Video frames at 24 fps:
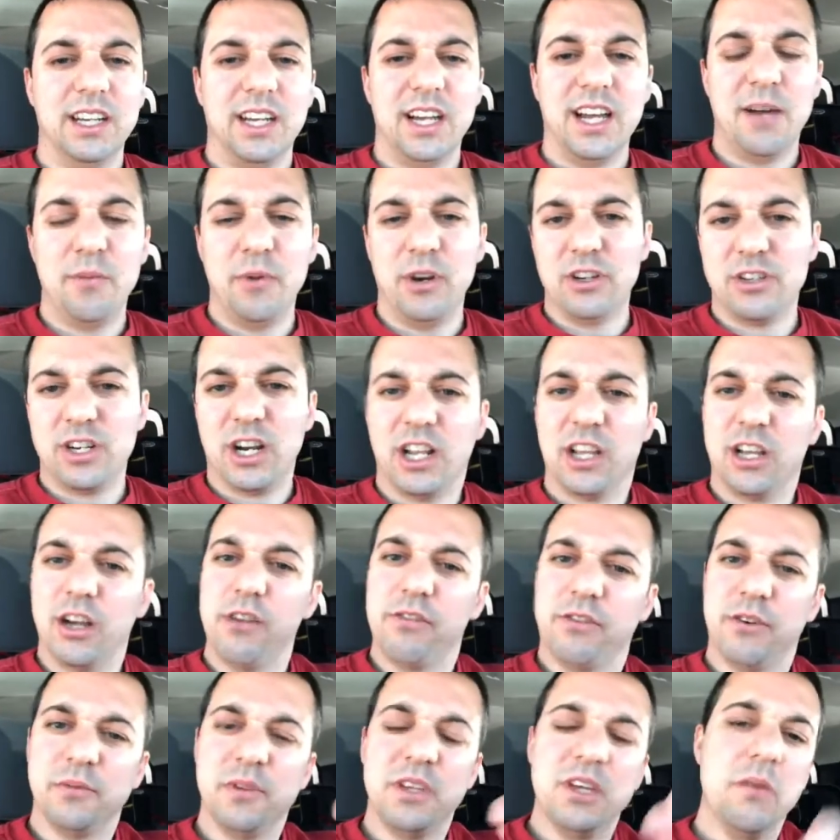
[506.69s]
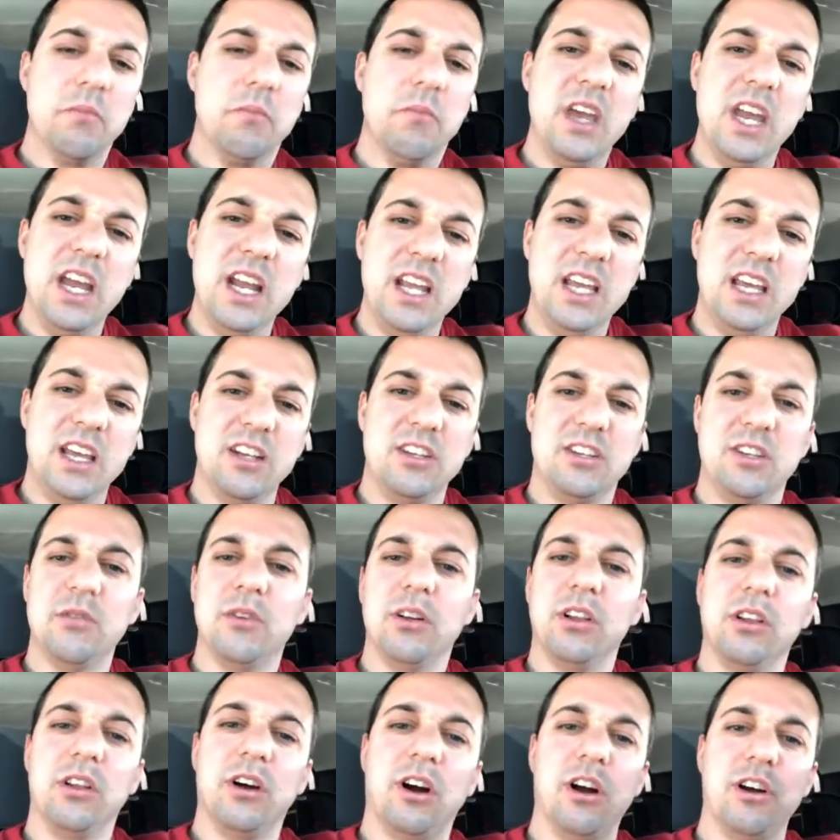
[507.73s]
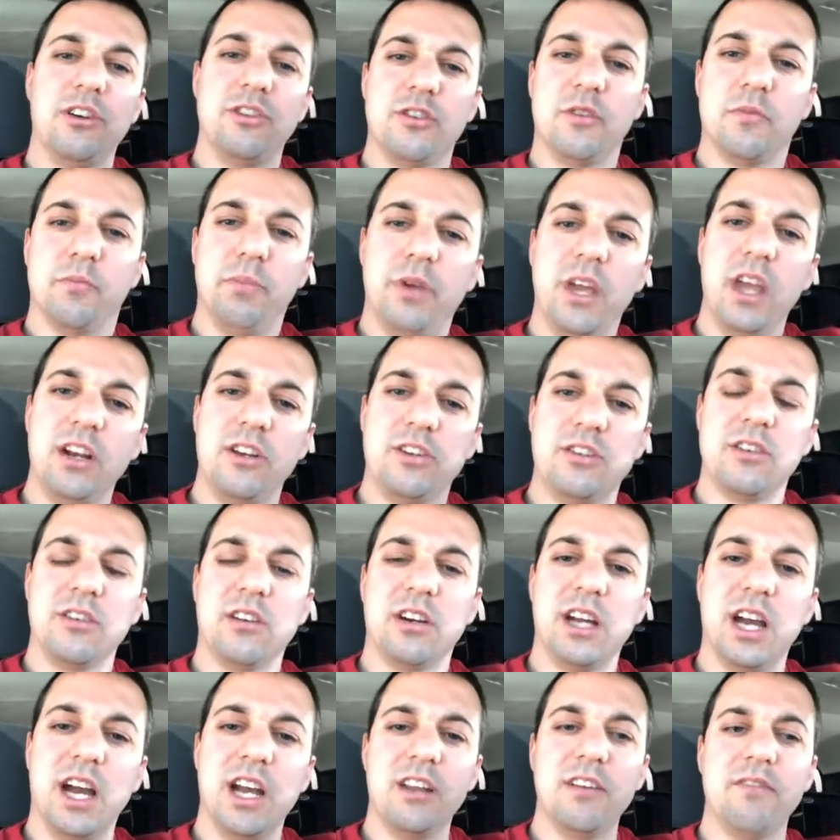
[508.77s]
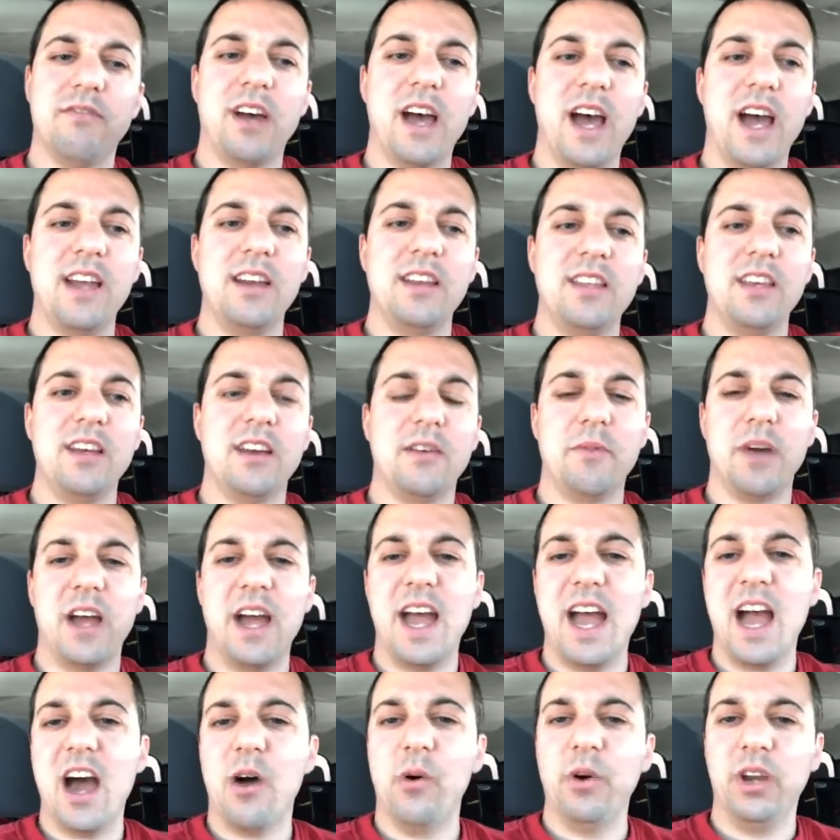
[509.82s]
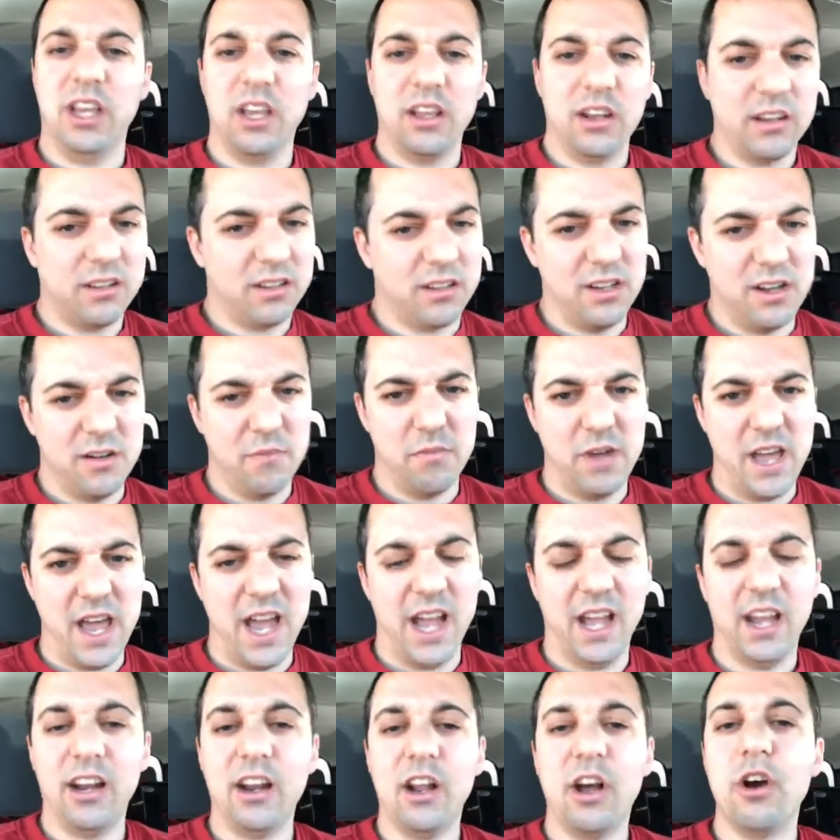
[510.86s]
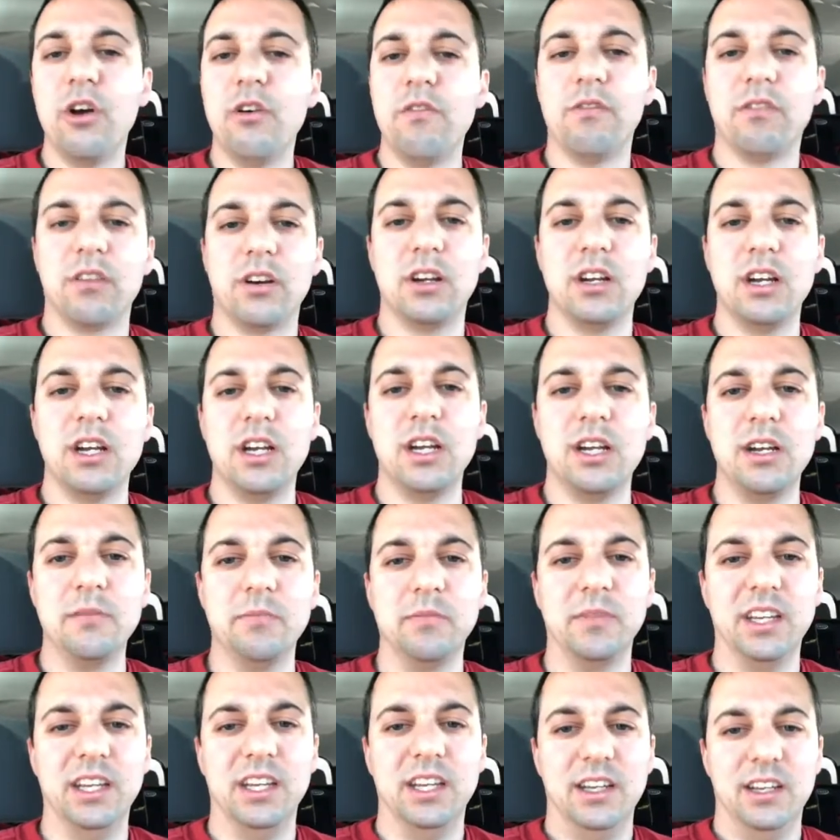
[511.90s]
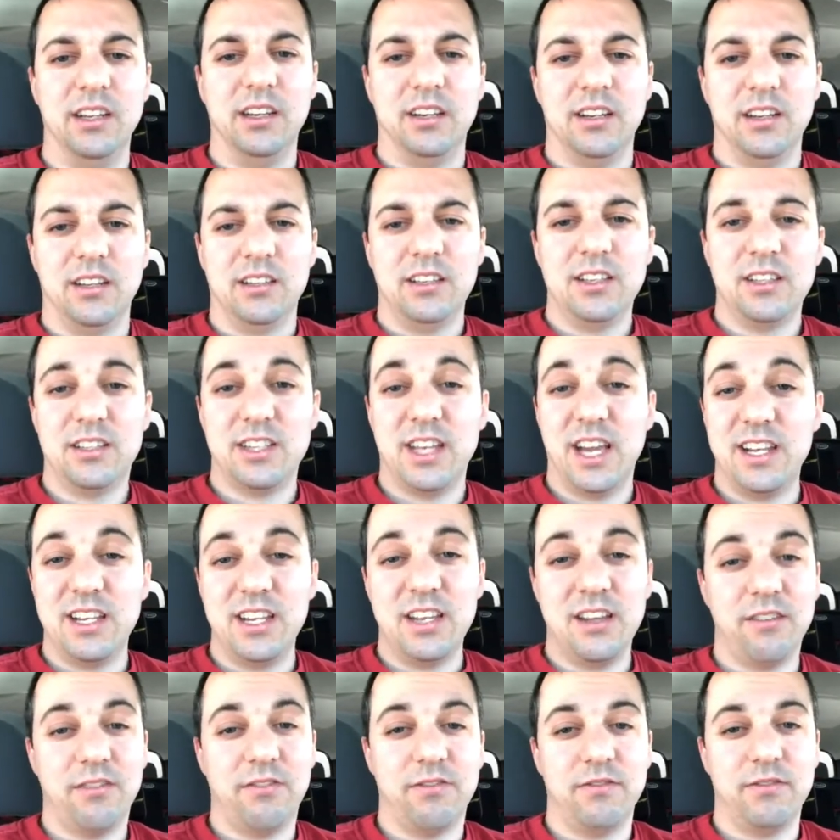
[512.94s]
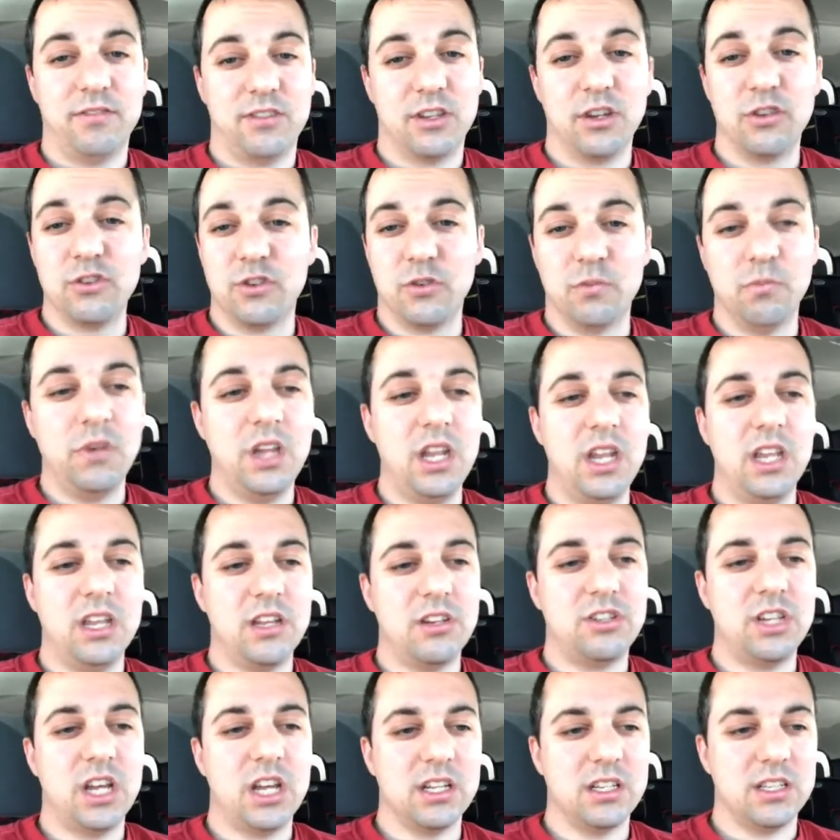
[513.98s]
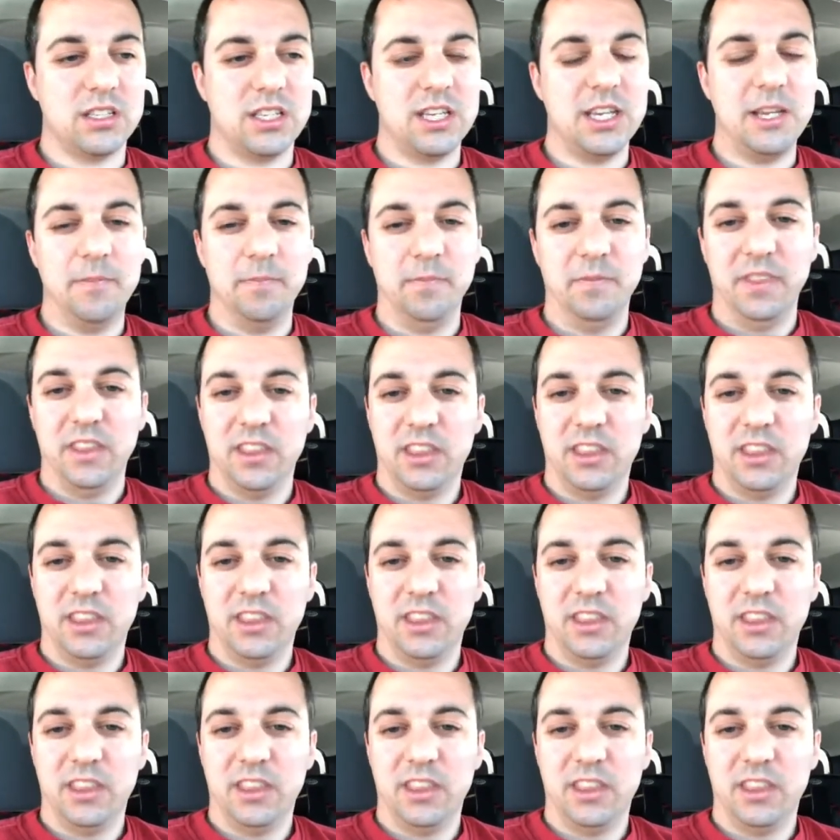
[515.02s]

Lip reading: I'm going to try to go from the immediate to a larger picture kind of idea about how we can combat and overcome this idea of social media jealousy.